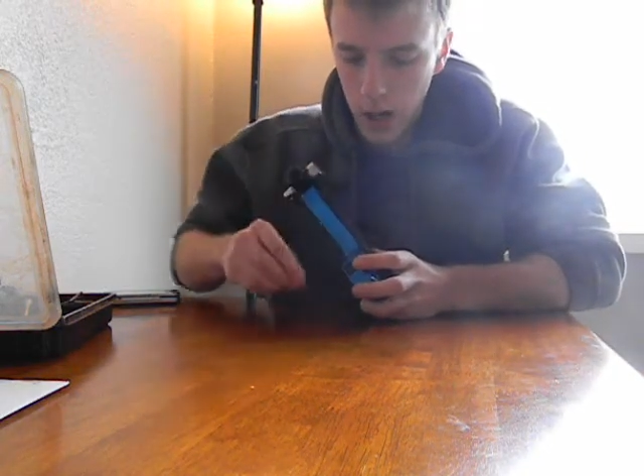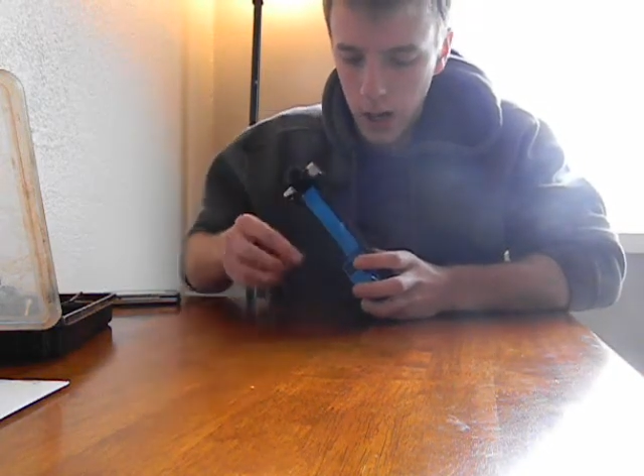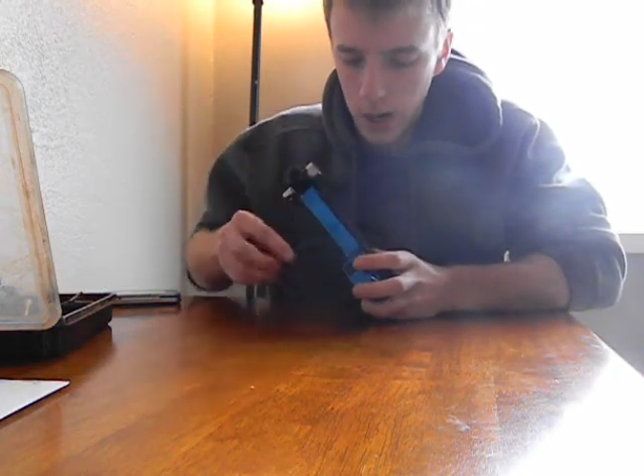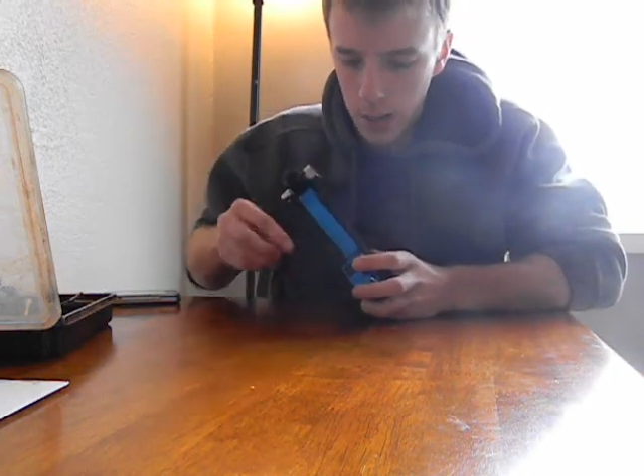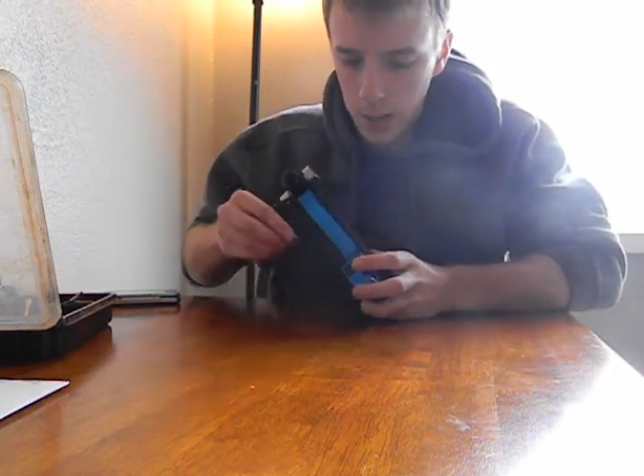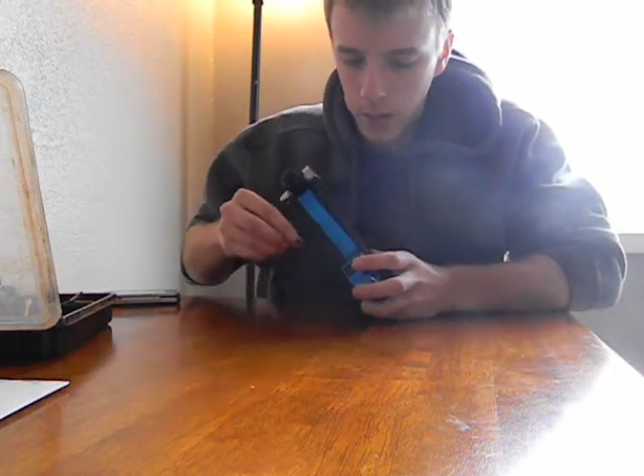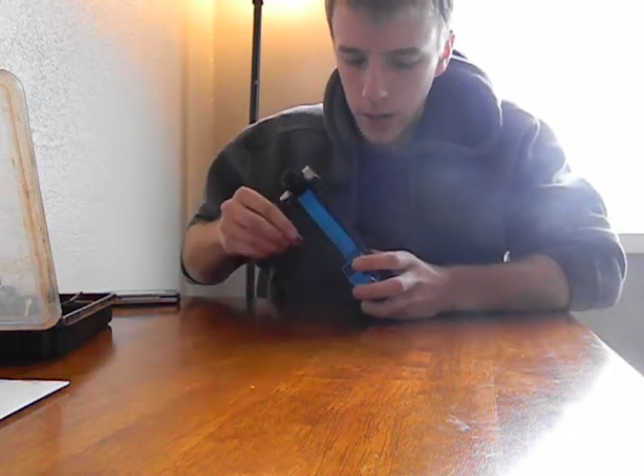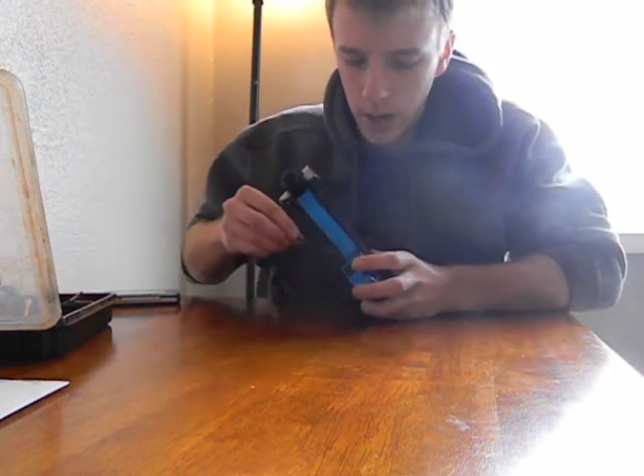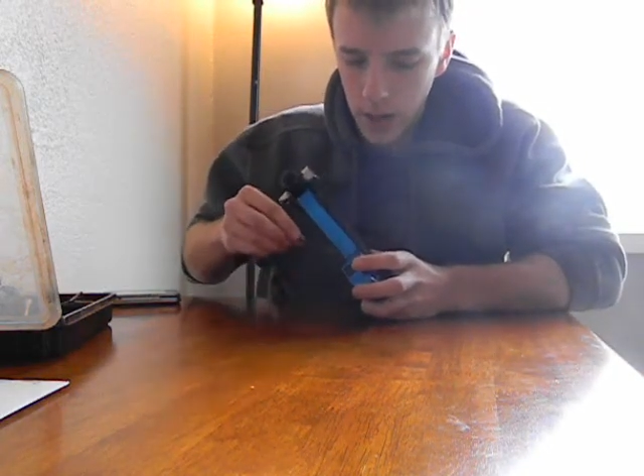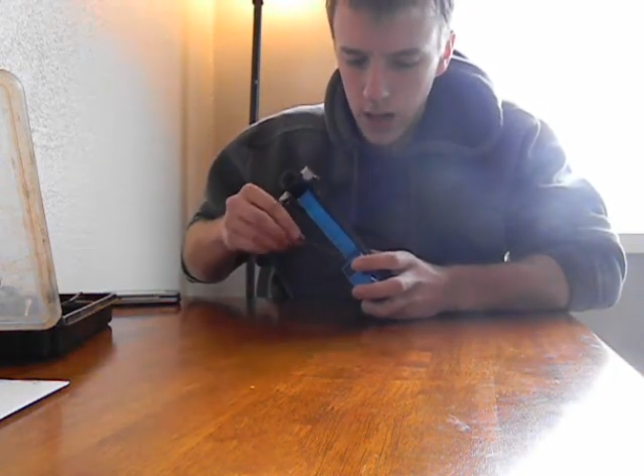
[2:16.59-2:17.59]
I
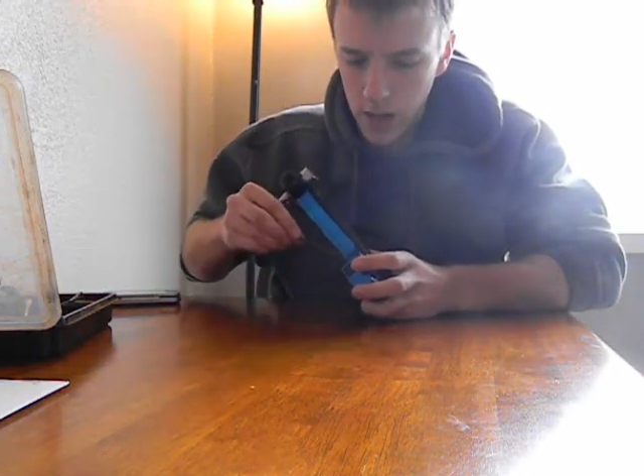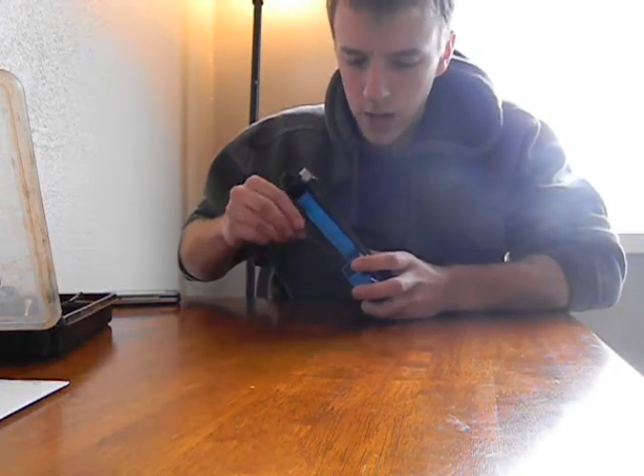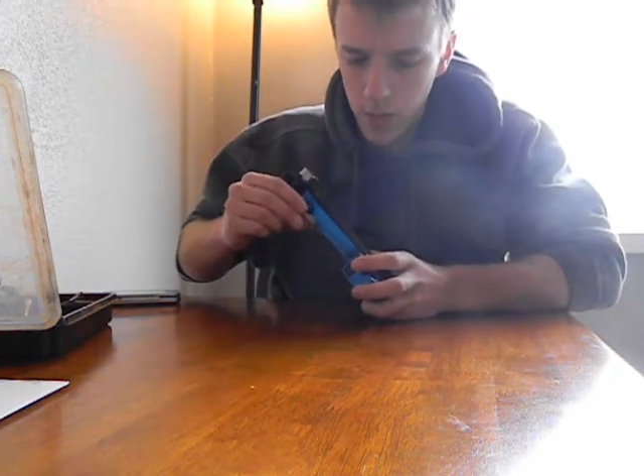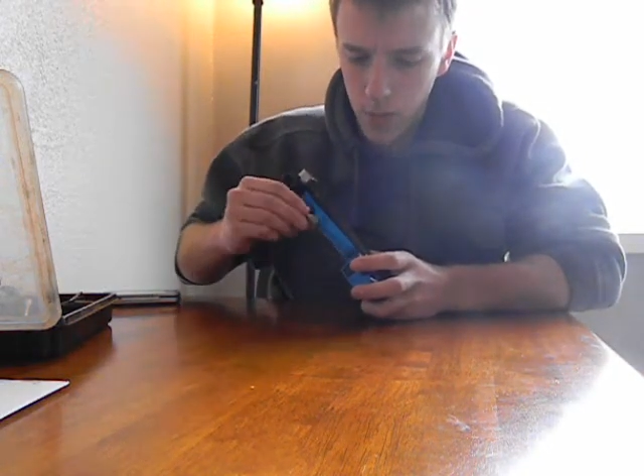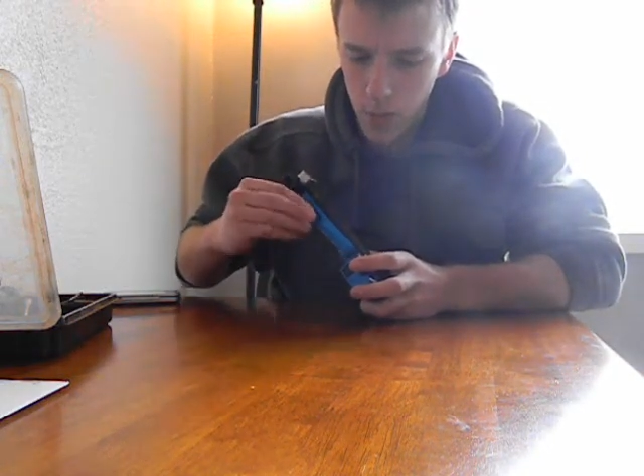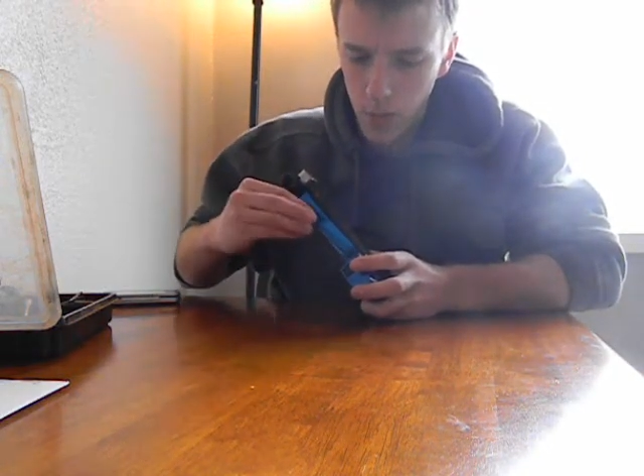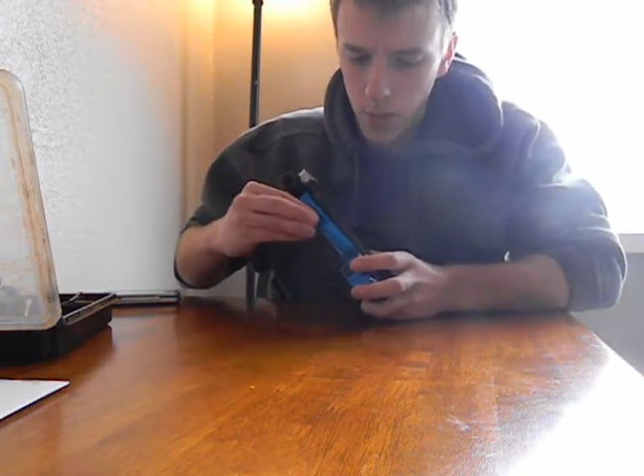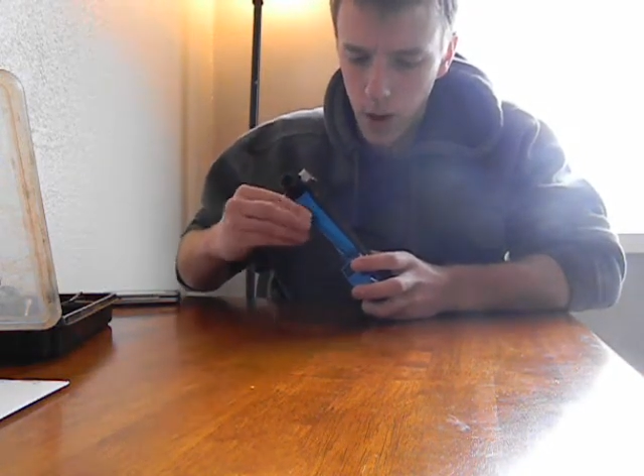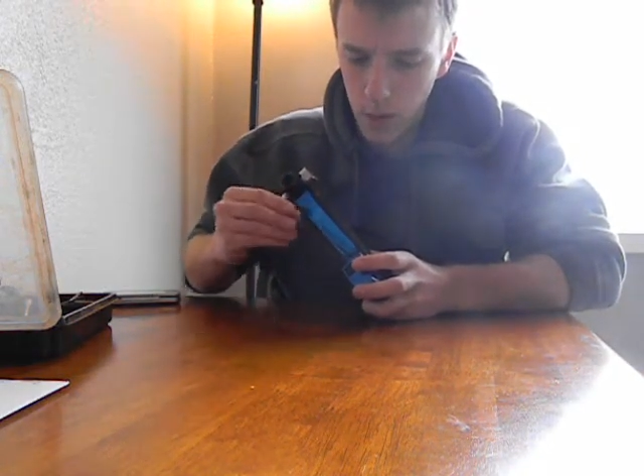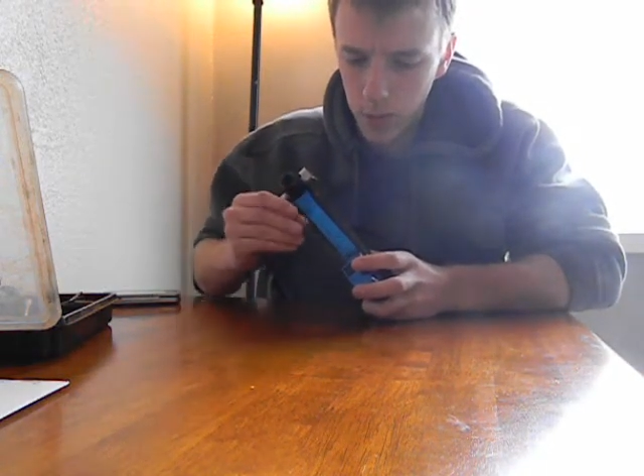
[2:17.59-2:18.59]
didn't have any real
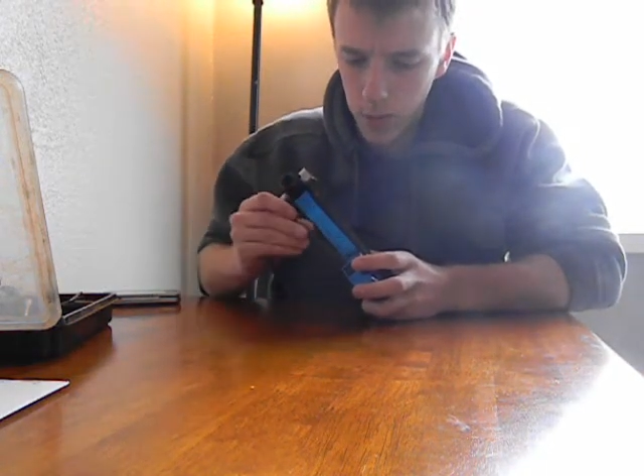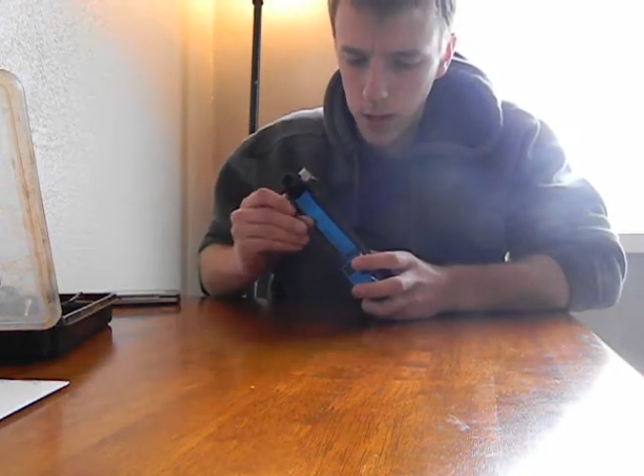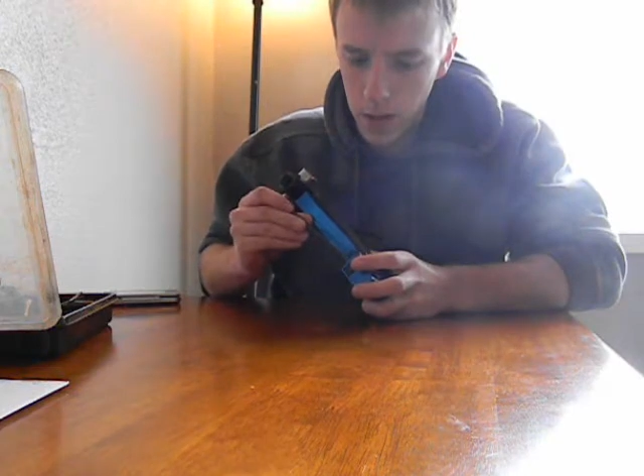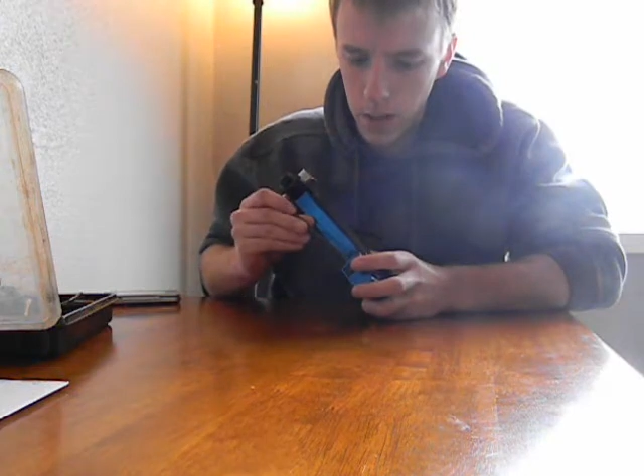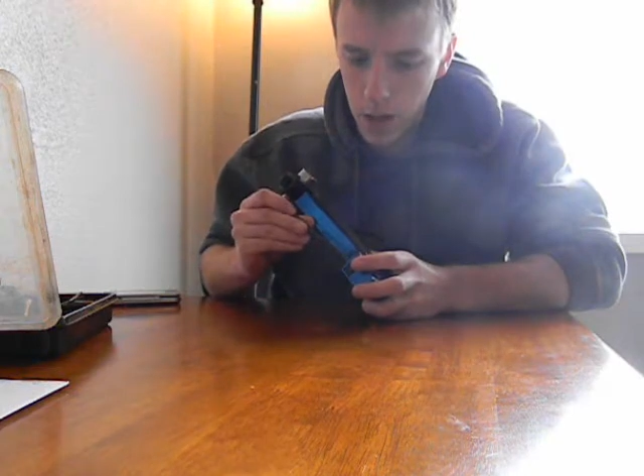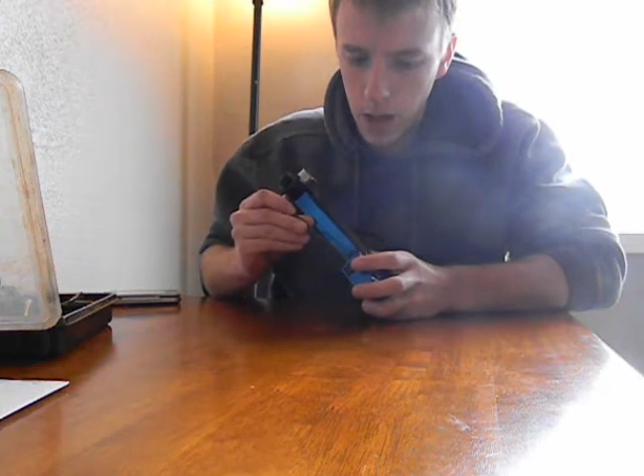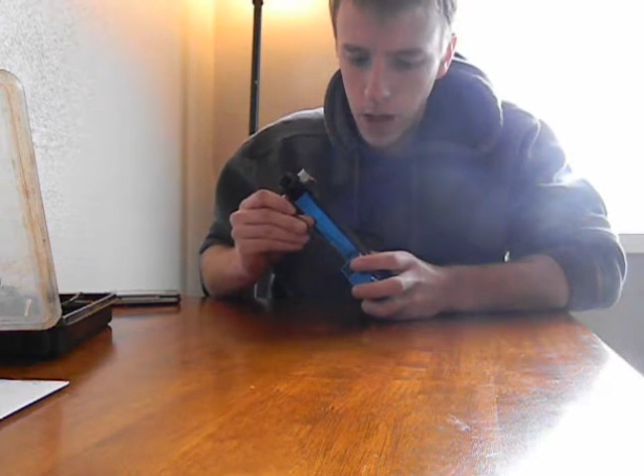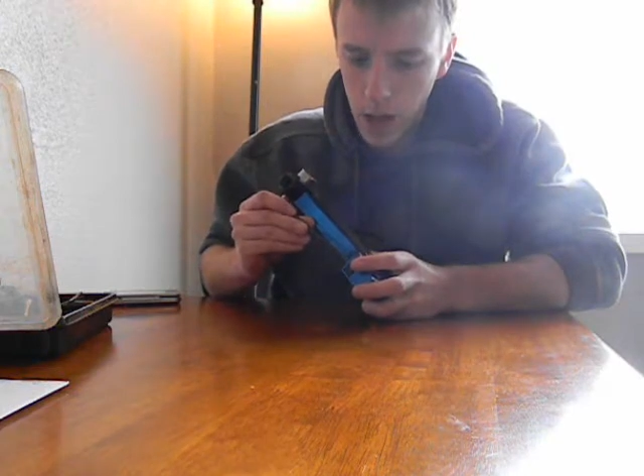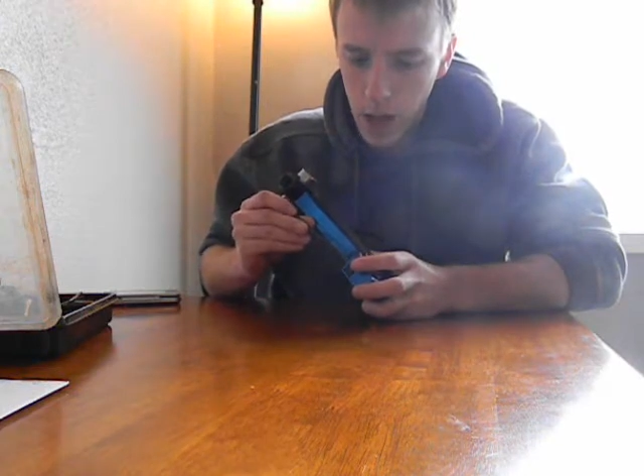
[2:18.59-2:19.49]
problems with it, but